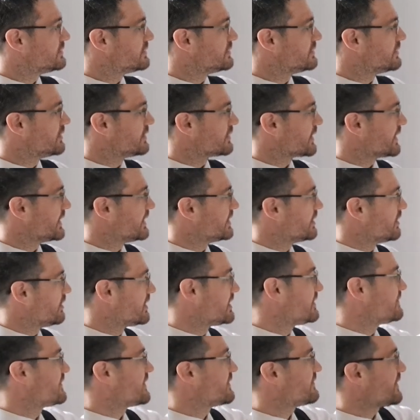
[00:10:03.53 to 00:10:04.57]
Okay, or
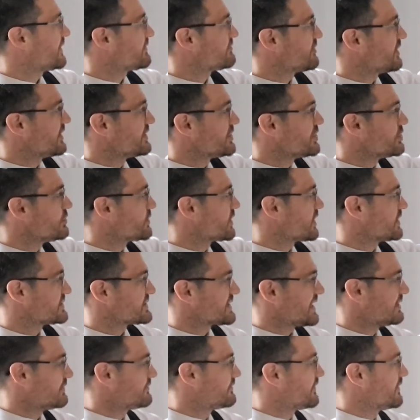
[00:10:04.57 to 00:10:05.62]
even if I'd written u cos
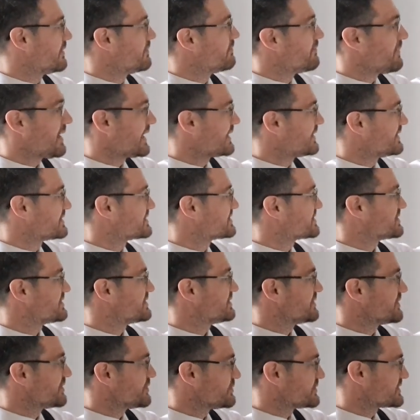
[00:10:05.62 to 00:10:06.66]
alpha minus
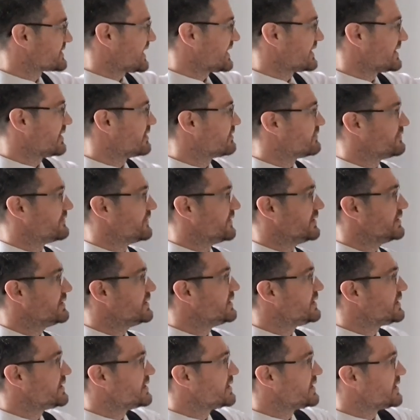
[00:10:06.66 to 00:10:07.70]
u sine alpha,
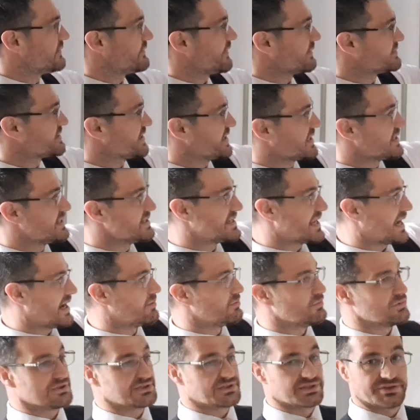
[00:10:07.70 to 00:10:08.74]
if I'm taking
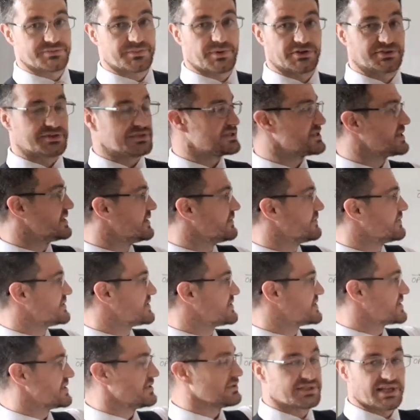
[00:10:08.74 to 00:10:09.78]
downwards as positive and
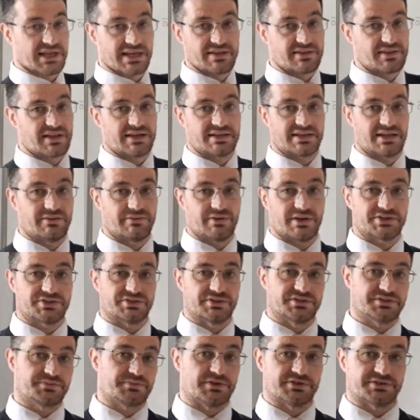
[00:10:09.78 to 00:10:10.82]
still taking that direction
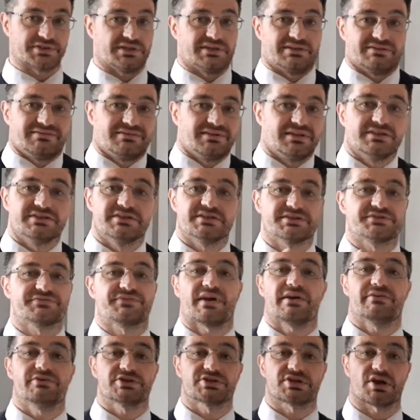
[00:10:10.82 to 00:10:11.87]
as positive. There's
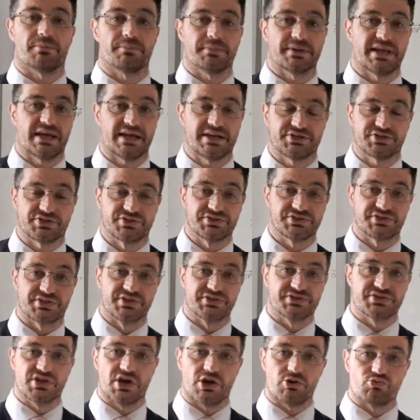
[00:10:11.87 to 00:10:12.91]
various combinations. There's
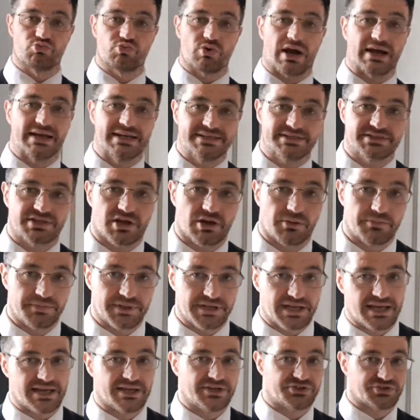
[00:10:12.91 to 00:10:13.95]
no right
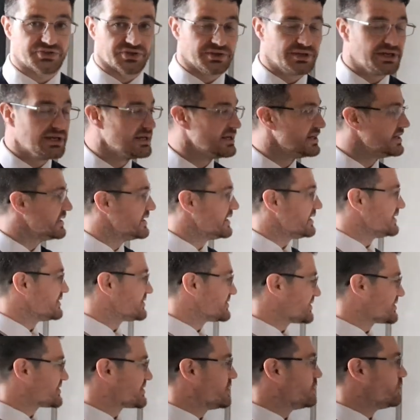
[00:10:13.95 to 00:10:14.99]
combination. It's
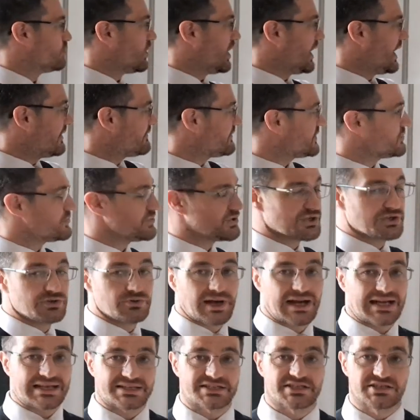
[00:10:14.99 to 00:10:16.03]
just that whatever you do
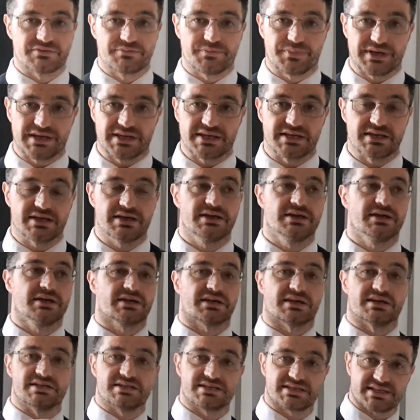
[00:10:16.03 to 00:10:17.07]
has to be
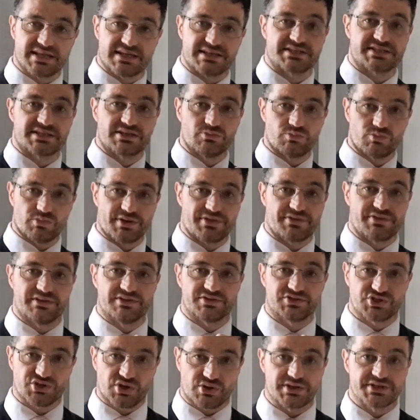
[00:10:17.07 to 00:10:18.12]
consistent with the
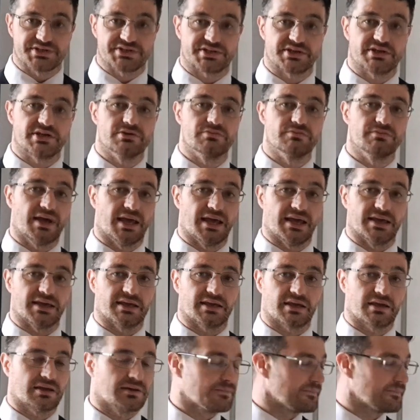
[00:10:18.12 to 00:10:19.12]
choice that you make.